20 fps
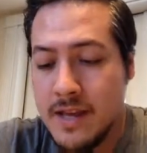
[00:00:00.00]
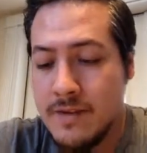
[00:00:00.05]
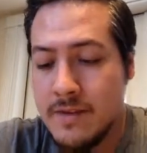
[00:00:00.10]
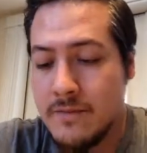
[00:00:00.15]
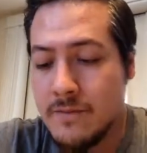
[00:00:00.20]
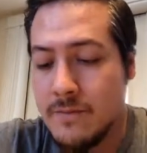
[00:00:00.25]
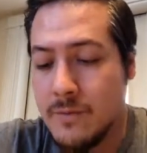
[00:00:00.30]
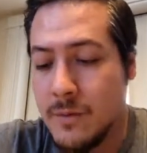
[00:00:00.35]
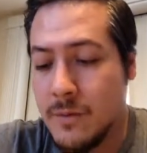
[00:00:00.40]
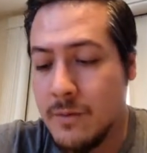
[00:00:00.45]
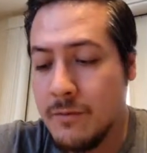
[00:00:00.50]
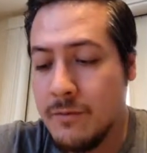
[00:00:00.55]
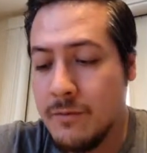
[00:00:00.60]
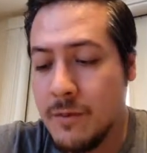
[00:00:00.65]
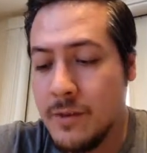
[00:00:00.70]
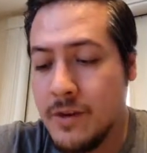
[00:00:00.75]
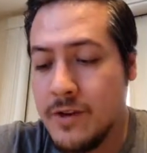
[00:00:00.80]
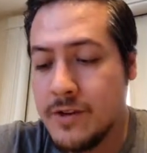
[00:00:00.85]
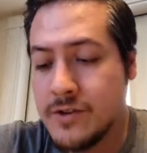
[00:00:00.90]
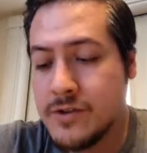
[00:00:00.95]
for
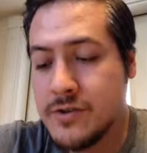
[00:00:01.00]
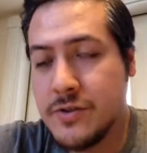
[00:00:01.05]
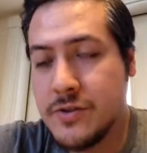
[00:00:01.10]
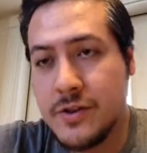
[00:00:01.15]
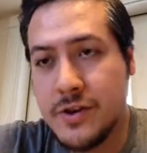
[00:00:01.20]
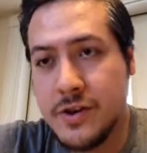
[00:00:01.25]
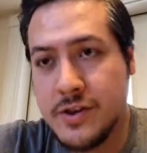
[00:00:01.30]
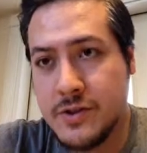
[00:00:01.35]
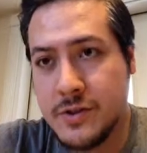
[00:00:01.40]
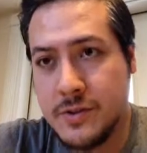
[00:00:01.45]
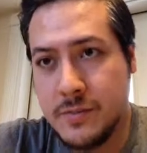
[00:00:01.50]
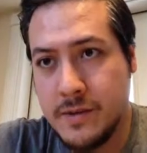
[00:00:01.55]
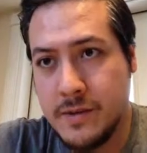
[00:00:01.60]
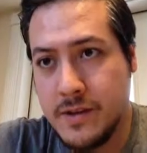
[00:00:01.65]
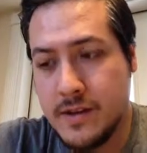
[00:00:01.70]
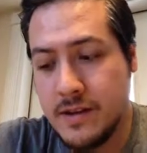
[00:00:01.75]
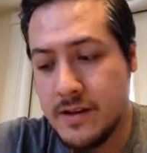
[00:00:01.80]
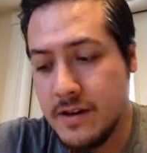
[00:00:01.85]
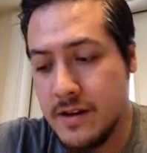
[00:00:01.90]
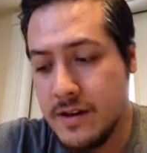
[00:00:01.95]
4 years, $32
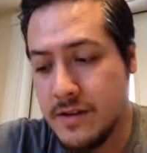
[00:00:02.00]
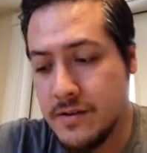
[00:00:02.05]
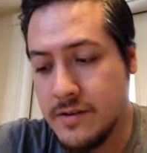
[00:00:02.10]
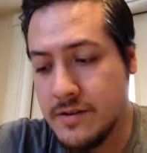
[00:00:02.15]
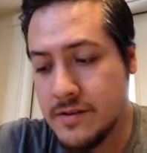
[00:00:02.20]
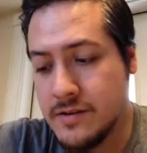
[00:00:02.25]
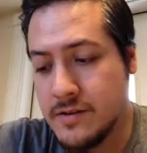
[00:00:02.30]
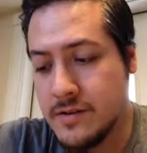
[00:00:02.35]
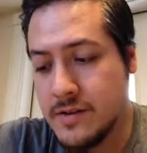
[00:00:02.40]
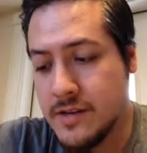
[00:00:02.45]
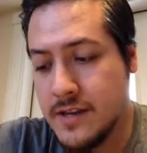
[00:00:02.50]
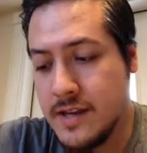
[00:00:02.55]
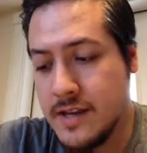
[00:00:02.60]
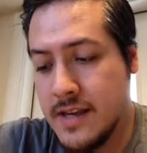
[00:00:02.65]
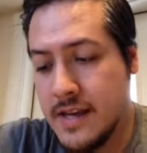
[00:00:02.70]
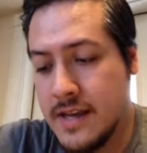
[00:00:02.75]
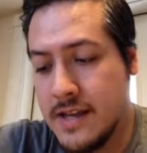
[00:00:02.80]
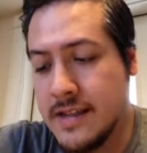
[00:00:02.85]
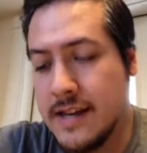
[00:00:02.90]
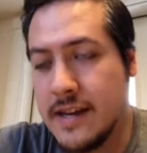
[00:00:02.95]
million.
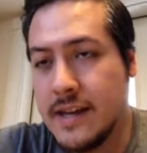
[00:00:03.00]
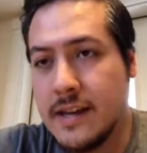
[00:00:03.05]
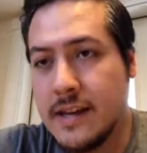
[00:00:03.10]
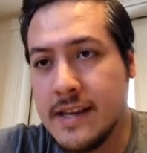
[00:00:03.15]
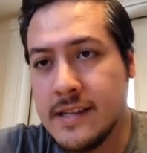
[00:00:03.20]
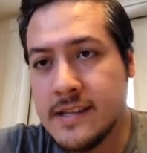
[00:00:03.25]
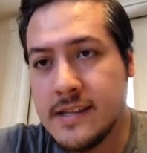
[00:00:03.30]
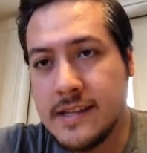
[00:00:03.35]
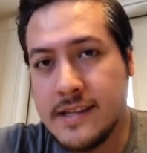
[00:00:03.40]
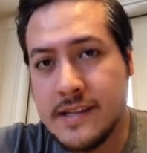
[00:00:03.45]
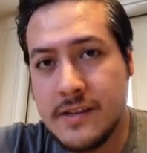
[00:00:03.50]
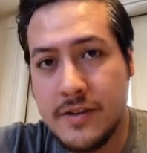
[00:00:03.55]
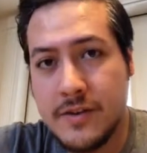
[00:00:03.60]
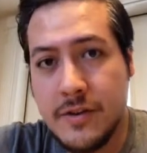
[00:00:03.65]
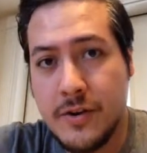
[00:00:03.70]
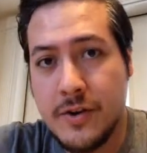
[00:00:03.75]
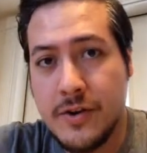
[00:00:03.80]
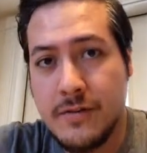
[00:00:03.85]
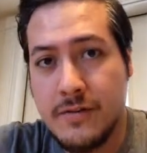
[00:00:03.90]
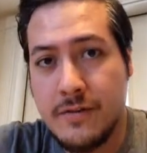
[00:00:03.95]
That can escalate to
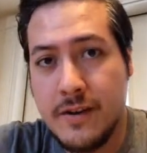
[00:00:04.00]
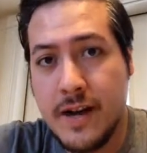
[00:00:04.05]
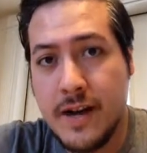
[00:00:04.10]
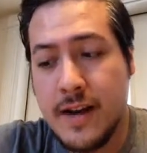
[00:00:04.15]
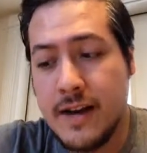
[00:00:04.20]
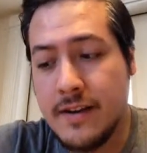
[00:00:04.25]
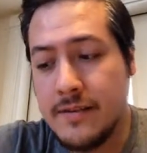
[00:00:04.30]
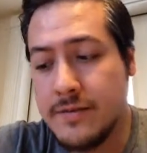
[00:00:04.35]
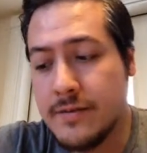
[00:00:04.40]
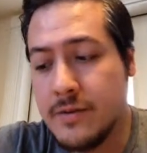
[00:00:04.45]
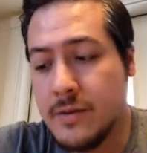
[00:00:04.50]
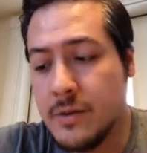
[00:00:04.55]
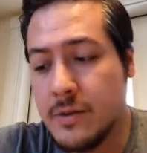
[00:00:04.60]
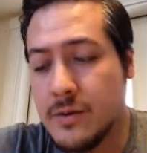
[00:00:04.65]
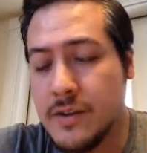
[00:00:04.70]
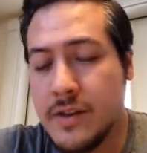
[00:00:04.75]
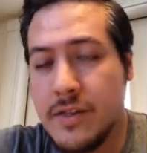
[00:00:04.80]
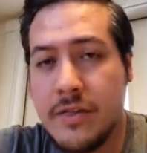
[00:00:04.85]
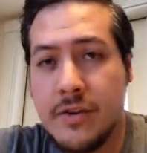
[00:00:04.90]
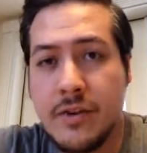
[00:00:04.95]
35.
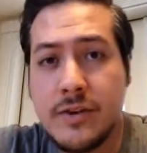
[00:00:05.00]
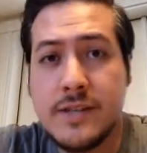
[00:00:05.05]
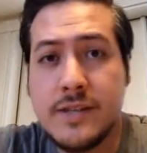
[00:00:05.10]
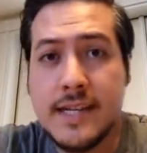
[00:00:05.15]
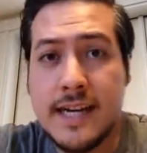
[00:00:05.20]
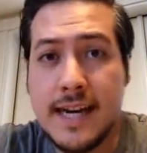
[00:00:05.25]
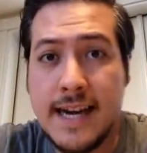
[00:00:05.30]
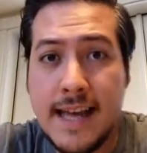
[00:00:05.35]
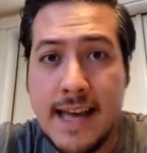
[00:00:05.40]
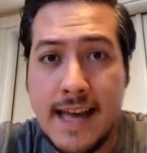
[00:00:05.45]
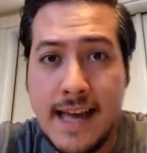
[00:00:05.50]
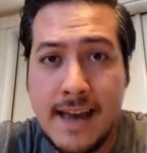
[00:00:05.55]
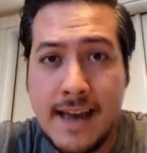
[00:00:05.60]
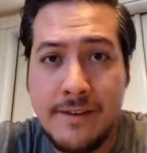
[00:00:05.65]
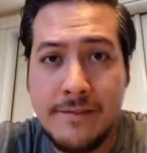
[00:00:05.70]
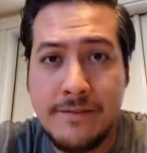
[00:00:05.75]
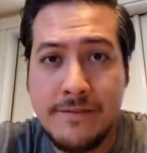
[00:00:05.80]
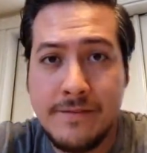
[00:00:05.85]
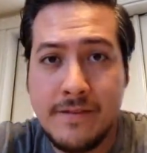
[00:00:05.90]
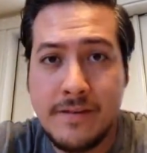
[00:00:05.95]
Only
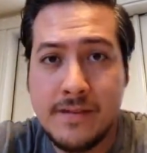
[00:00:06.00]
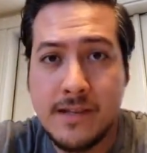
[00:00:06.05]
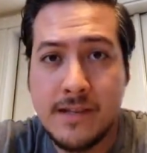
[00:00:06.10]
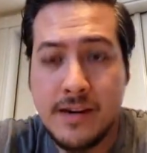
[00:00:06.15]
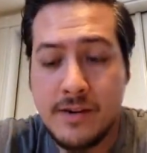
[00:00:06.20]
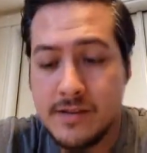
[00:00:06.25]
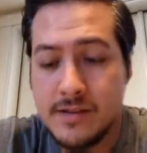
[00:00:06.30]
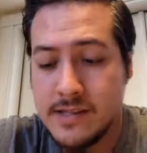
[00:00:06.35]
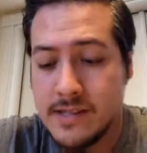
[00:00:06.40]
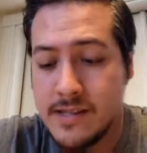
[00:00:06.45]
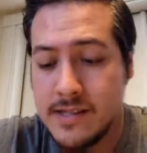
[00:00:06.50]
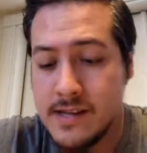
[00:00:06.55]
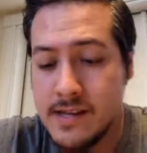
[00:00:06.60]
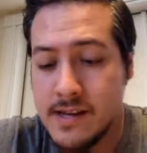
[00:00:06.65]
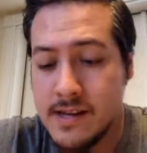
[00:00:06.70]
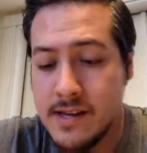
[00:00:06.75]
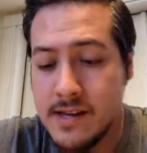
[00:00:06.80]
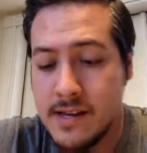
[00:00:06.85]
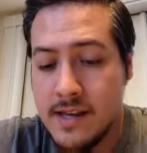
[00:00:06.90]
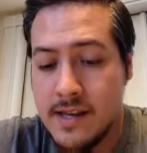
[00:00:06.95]
13.5 is
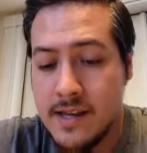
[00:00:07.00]
guaranteed.